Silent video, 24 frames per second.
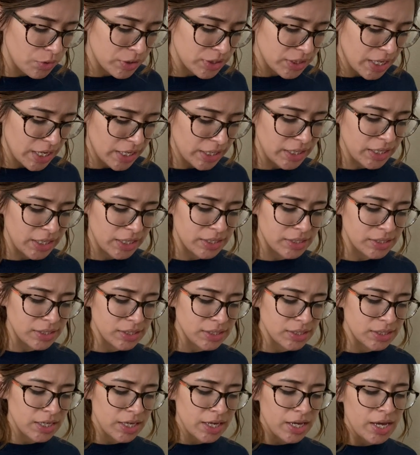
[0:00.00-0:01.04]
what that
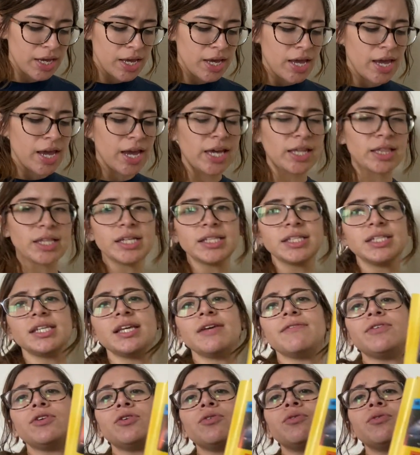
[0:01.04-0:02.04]
is. And let's see if